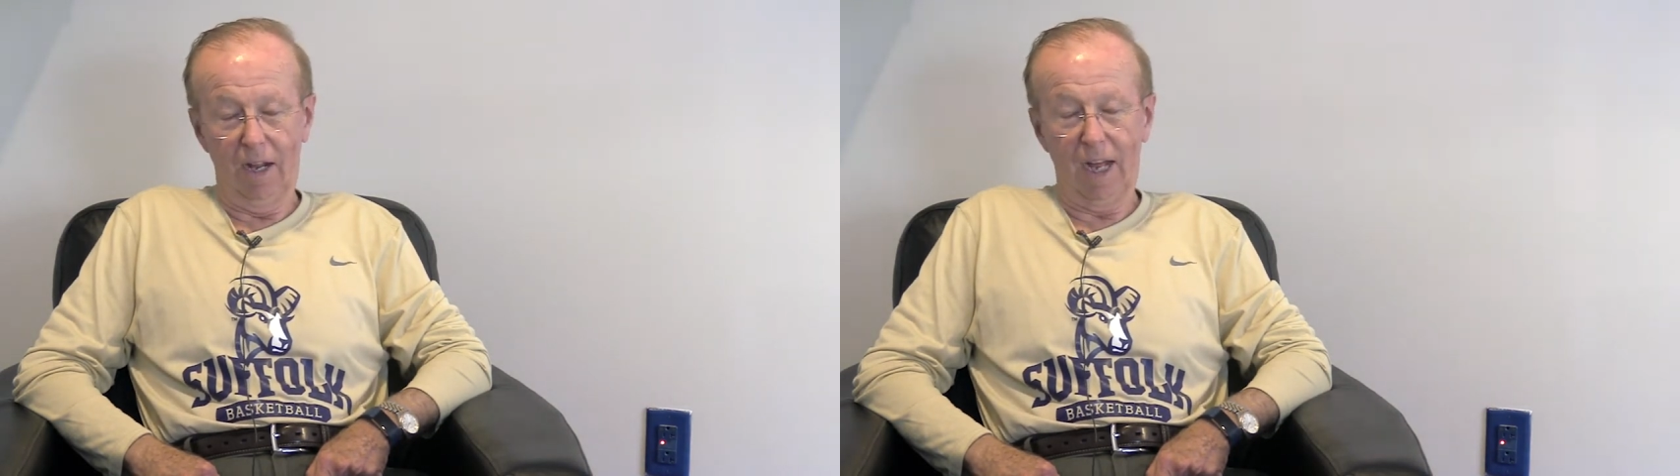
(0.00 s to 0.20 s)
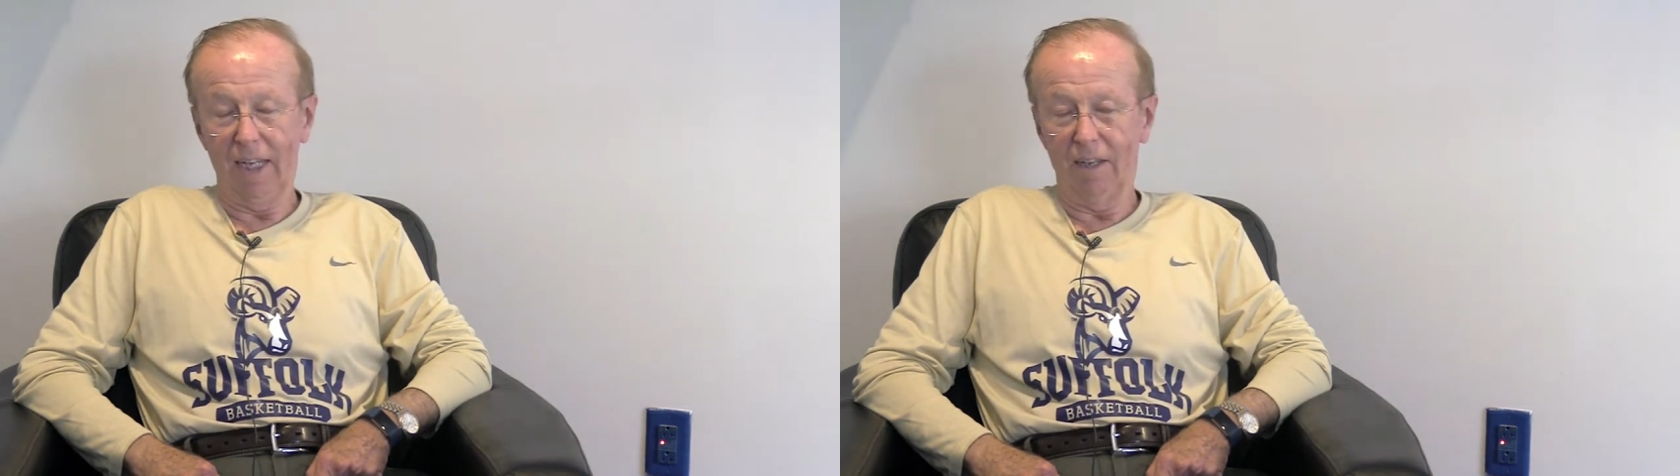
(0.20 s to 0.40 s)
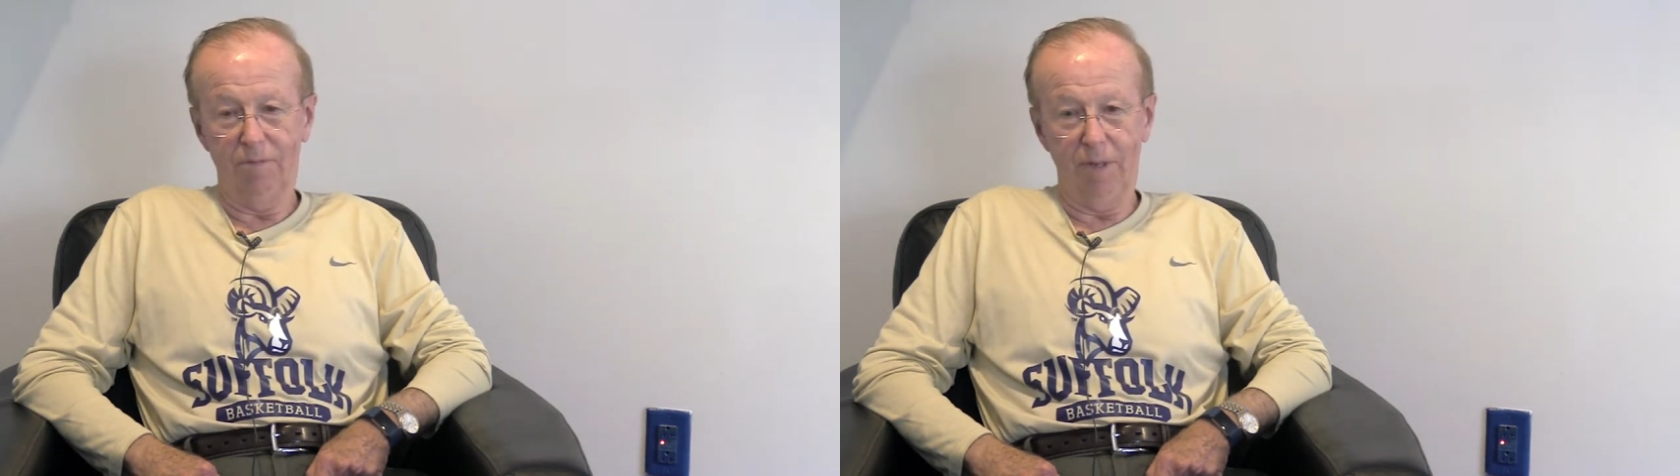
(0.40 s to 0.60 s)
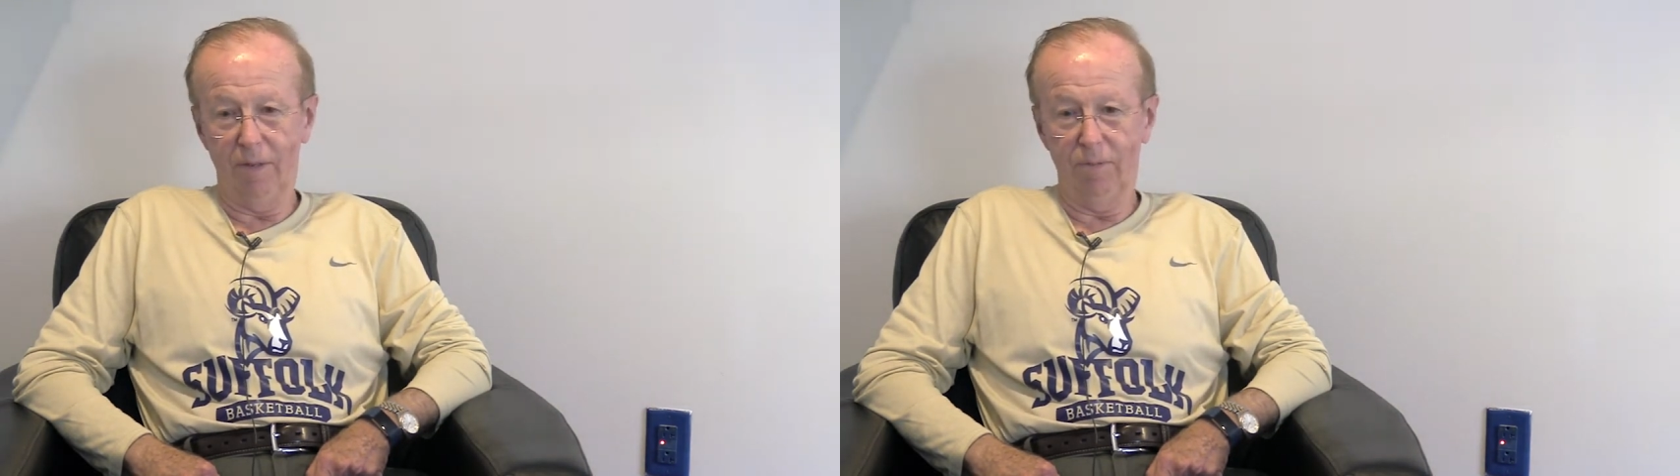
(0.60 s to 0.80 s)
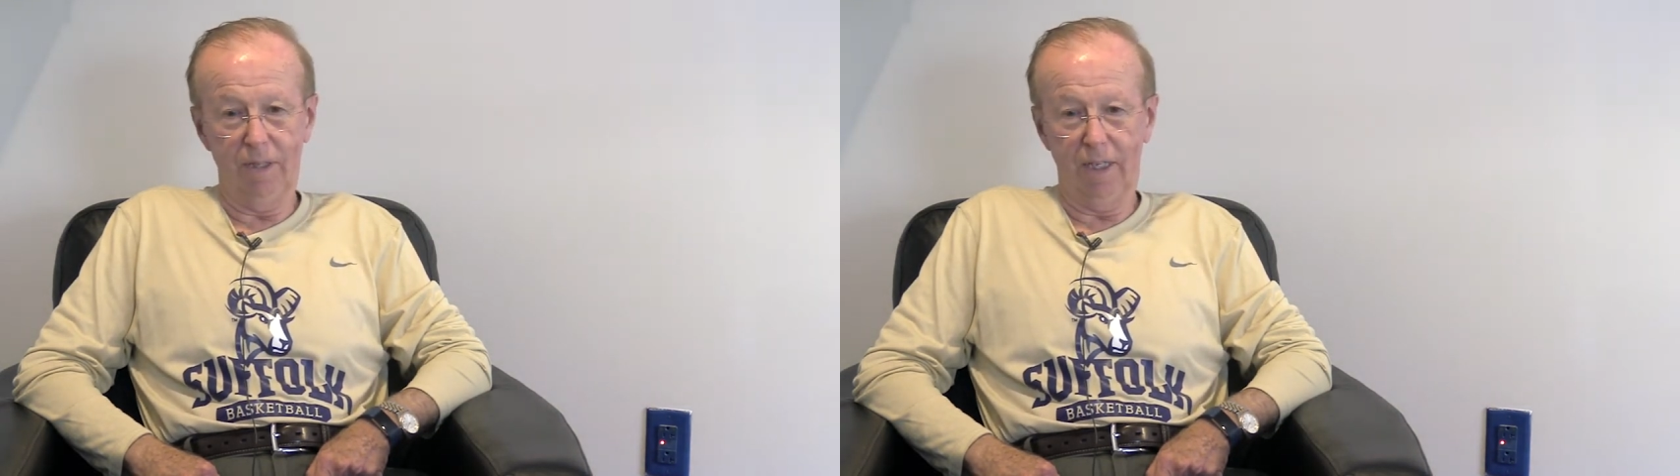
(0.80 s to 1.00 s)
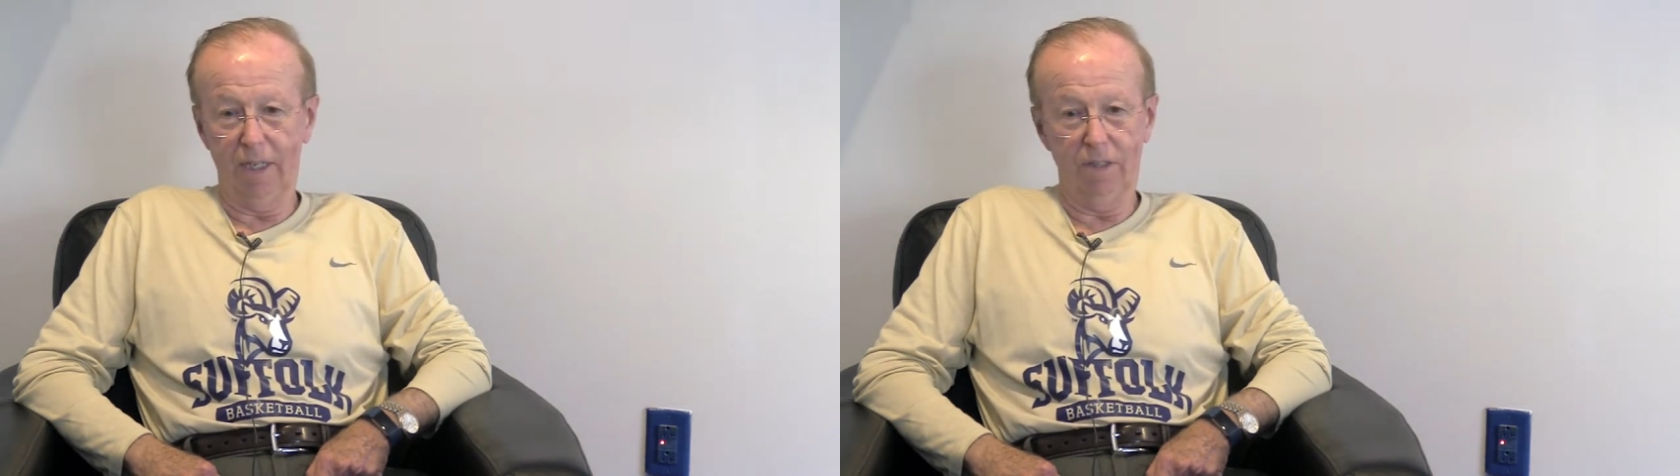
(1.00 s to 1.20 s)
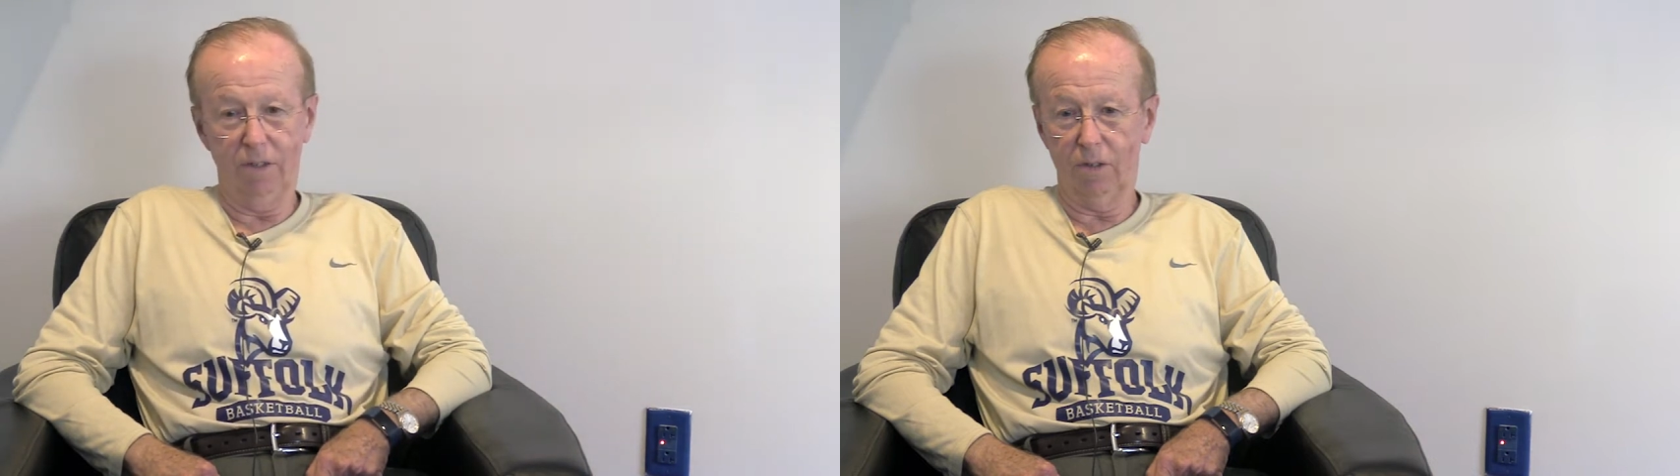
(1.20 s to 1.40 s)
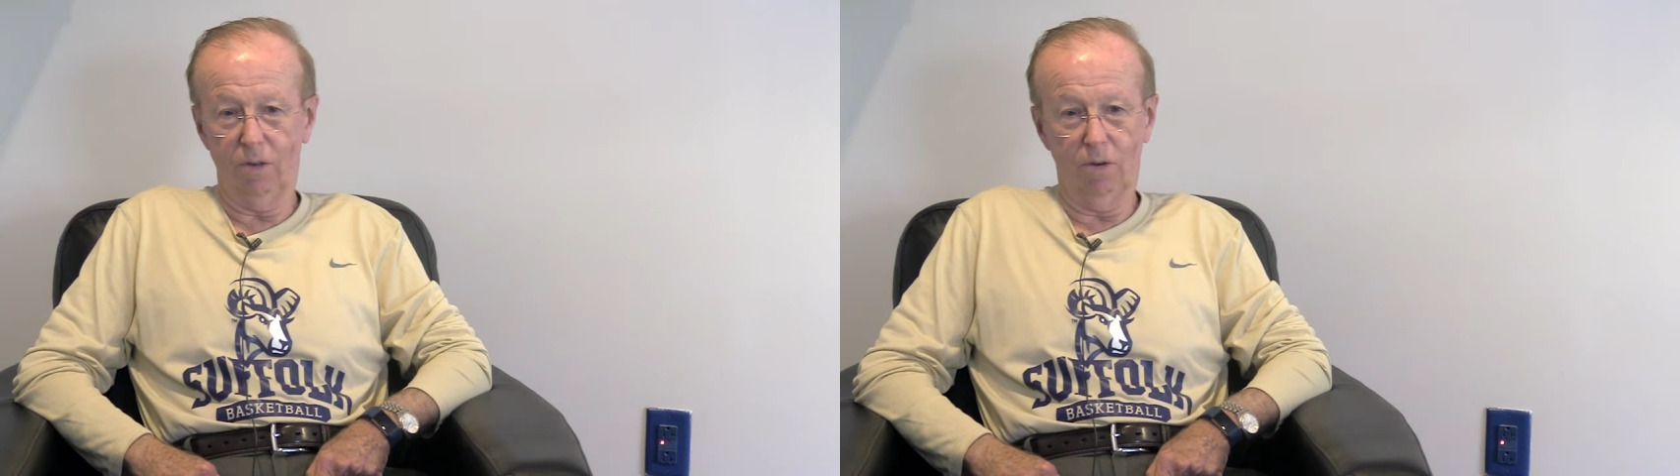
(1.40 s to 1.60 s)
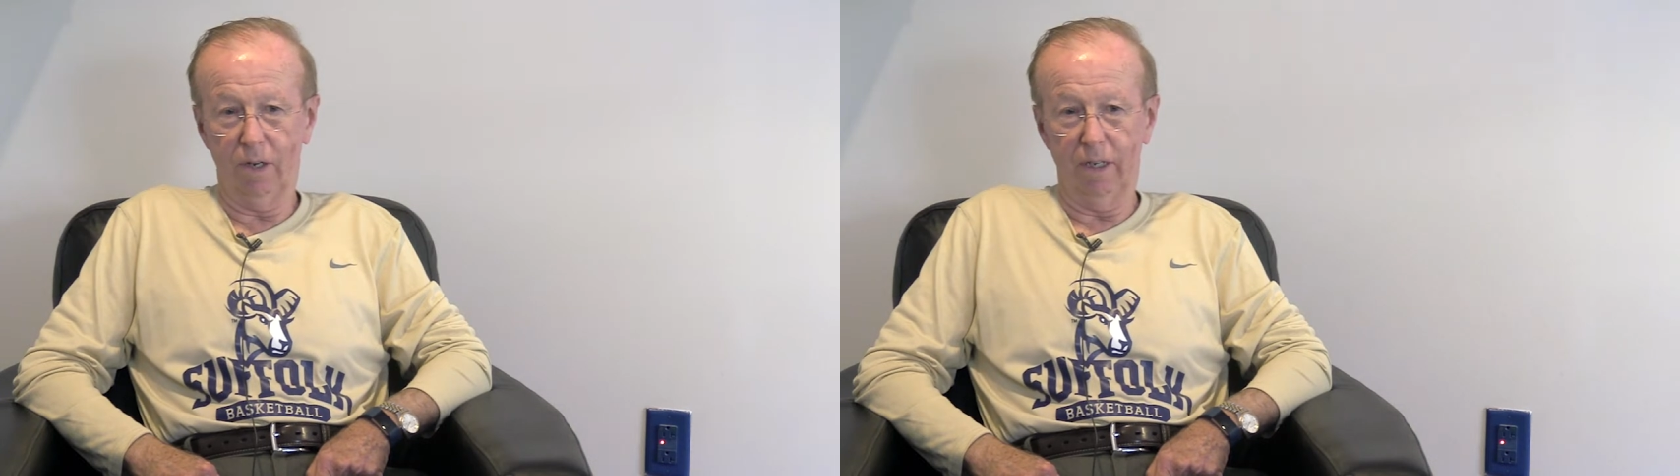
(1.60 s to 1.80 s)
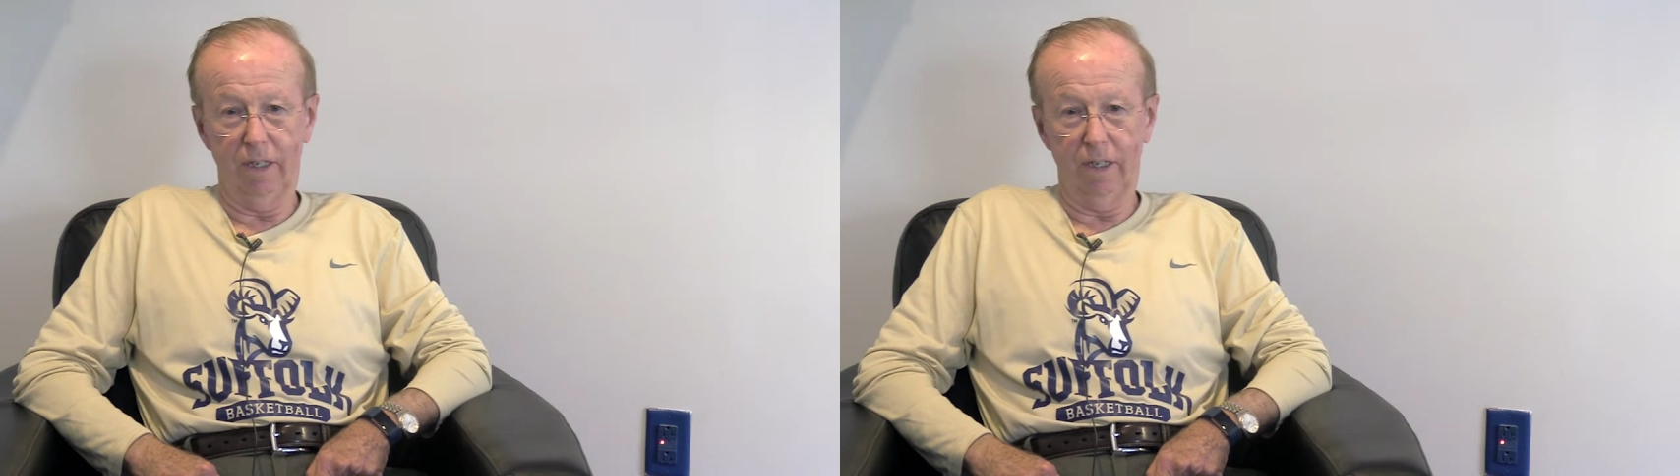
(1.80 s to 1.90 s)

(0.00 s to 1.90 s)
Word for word: I love being with the kids on the court.